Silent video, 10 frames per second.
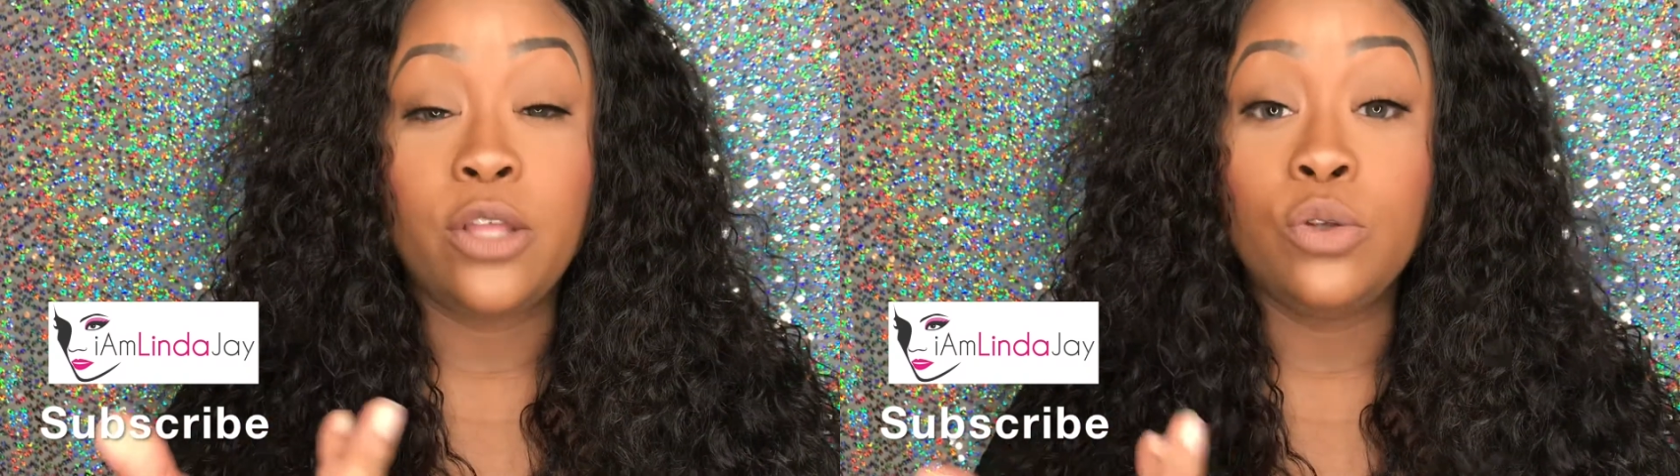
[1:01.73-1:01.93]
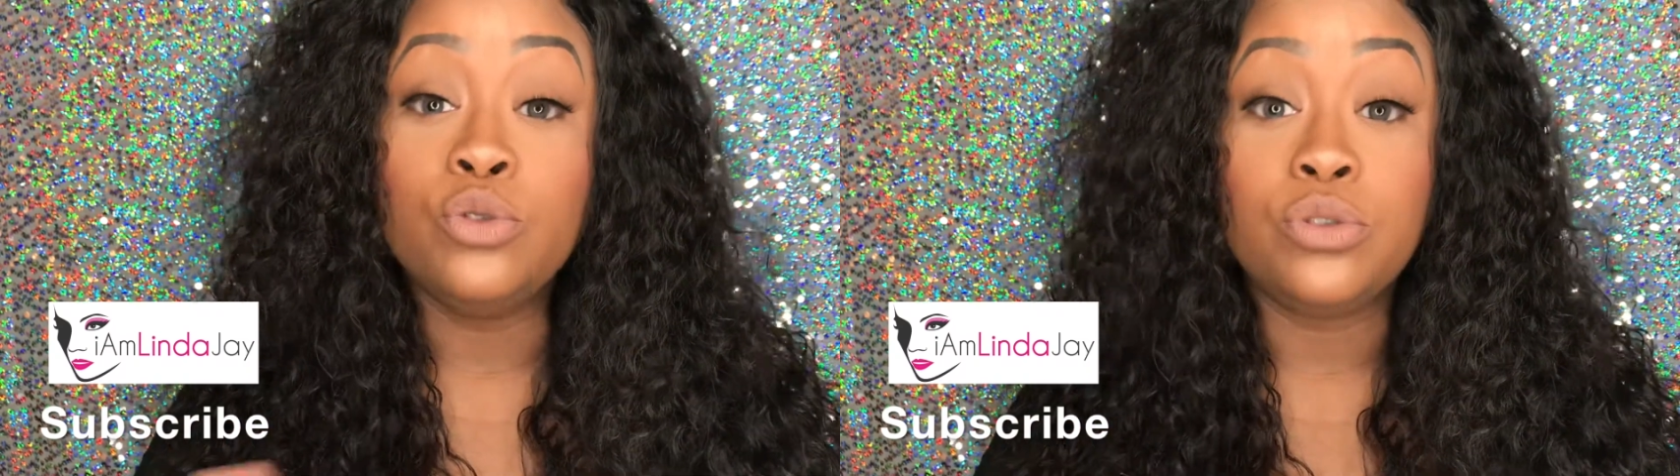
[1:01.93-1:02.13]

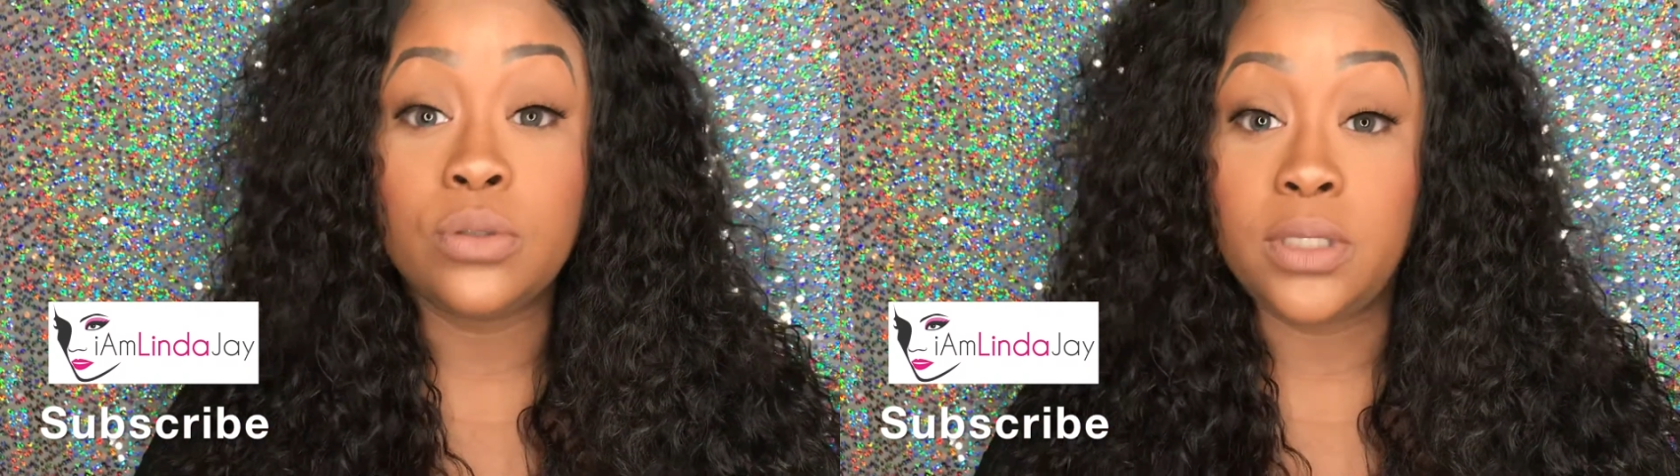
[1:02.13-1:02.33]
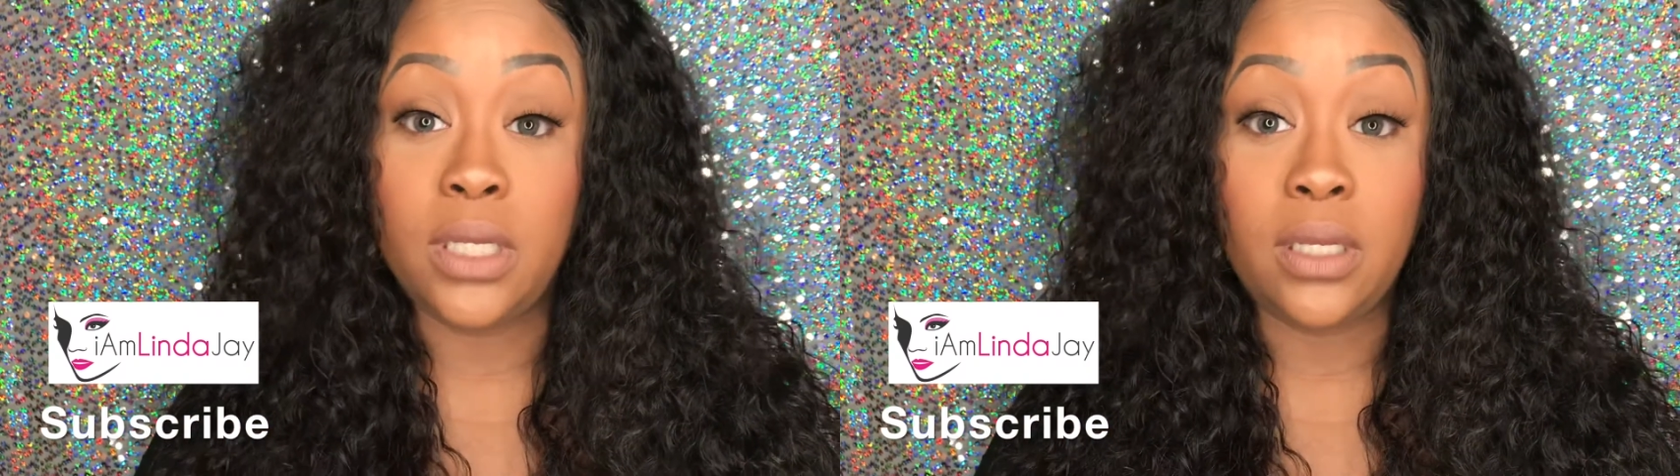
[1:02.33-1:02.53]

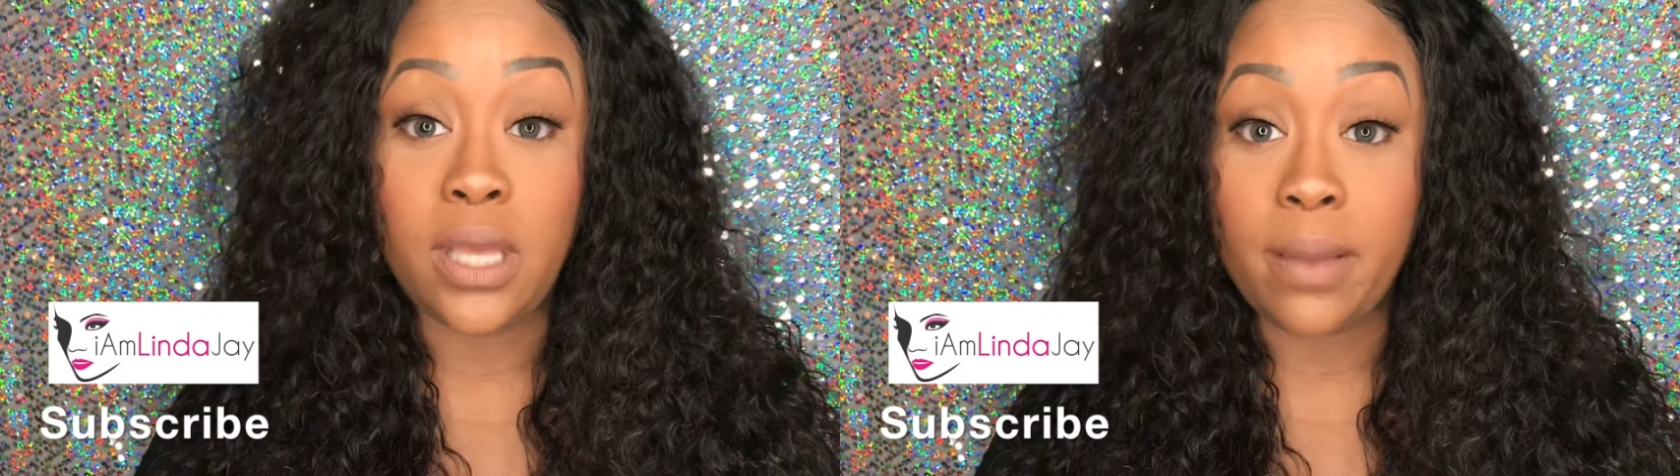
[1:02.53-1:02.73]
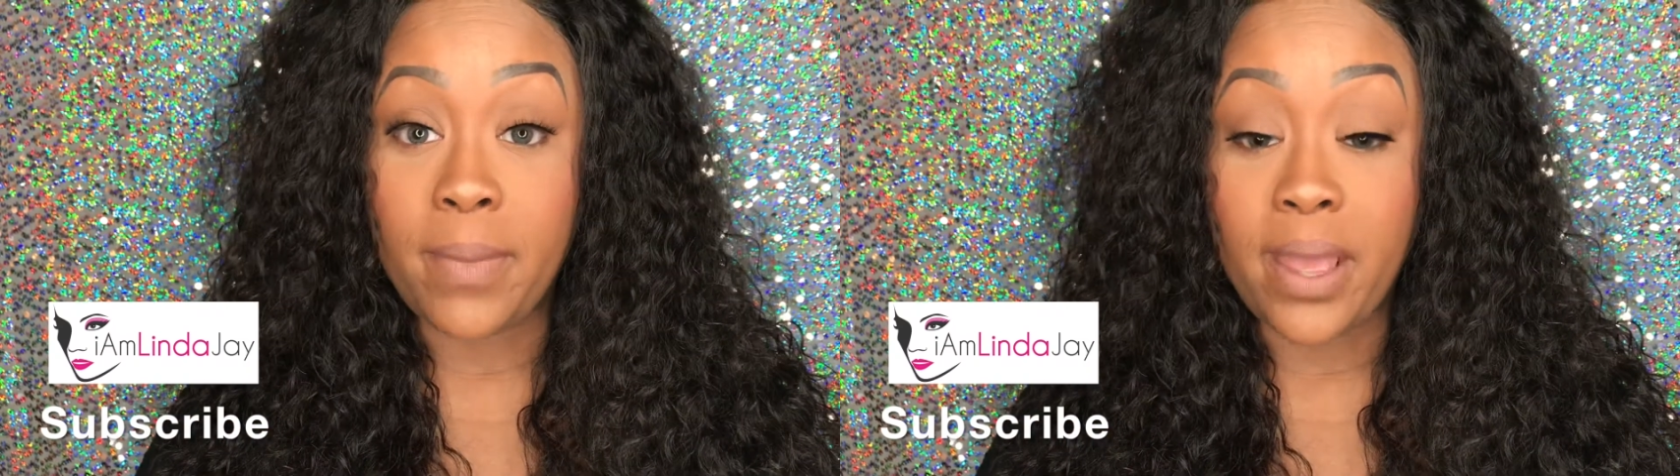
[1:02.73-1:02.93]
usually
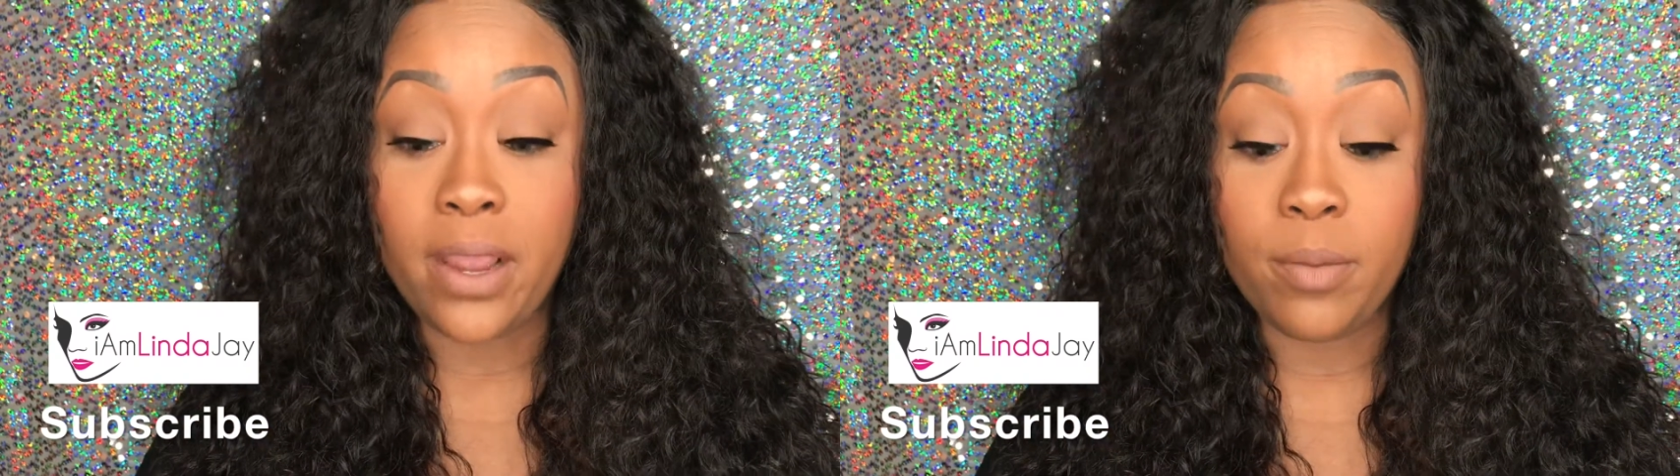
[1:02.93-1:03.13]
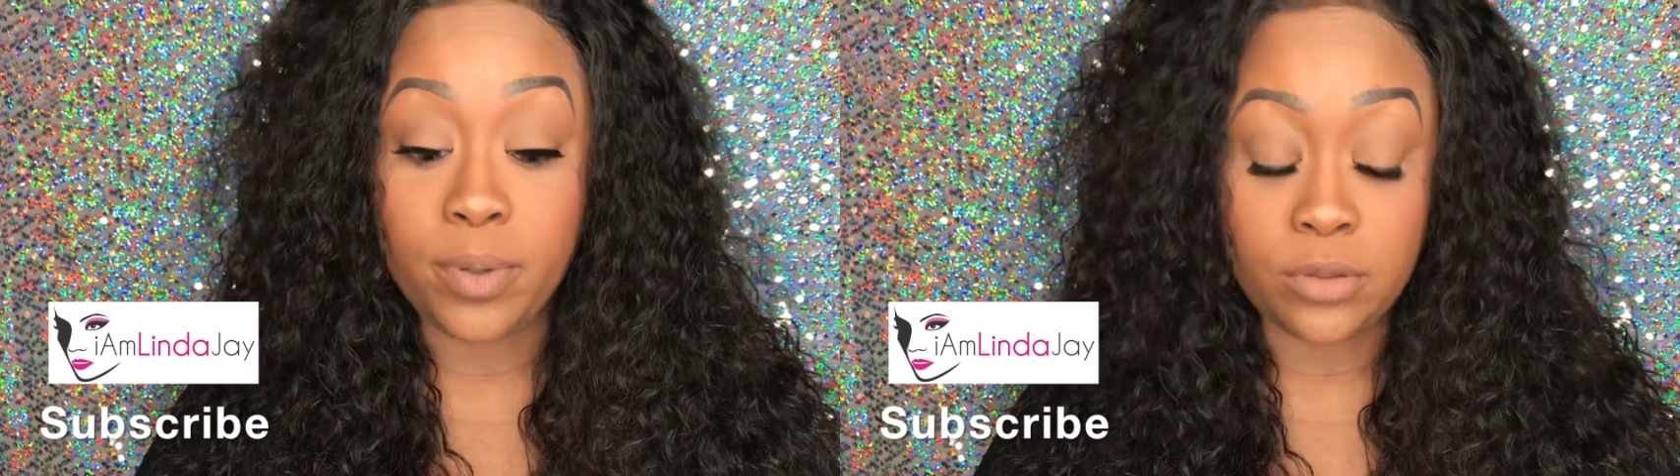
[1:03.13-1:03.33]
get my
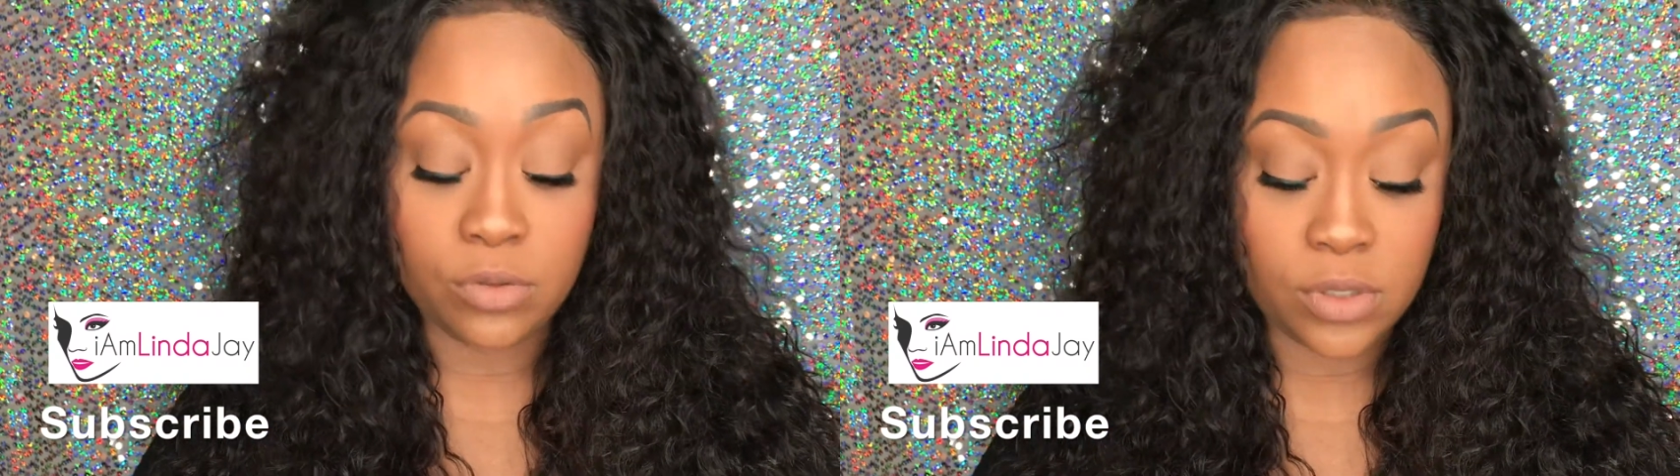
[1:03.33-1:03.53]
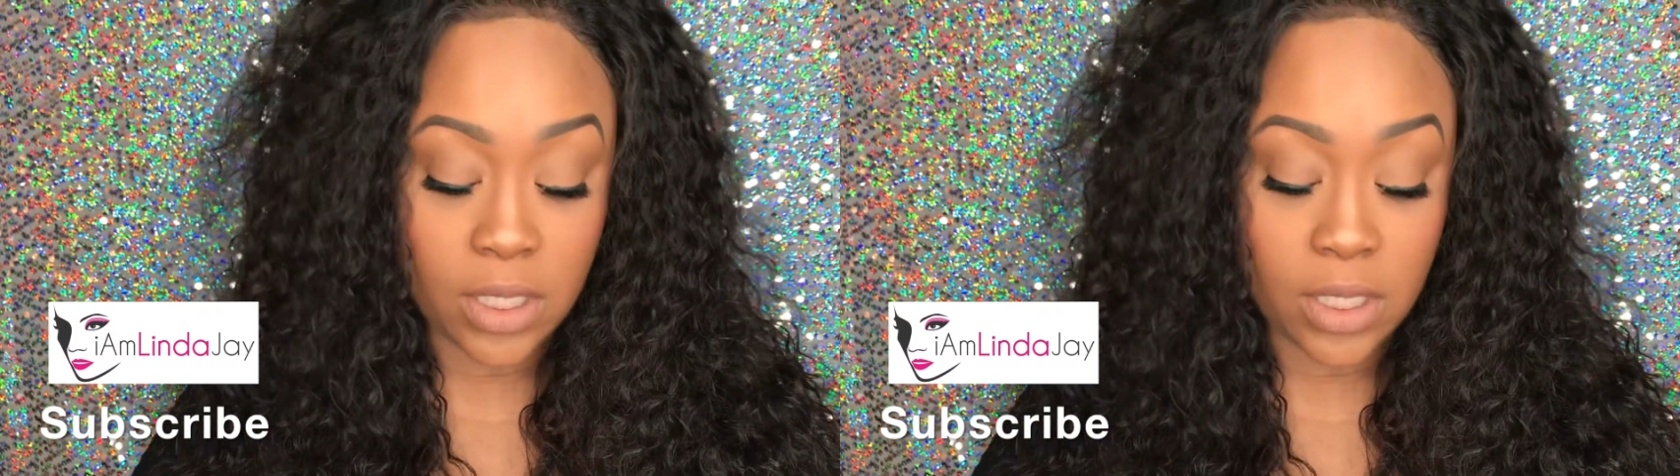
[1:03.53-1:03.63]
hair bundles